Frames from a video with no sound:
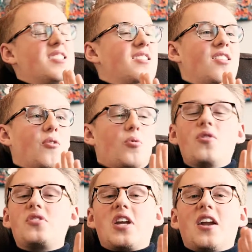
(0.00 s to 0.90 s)
The
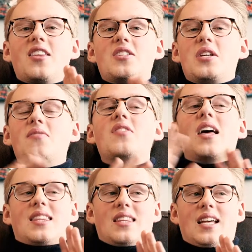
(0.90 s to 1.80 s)
roof's not on the Jeep,
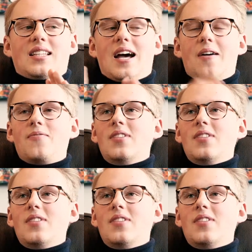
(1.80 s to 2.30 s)
nothing like that.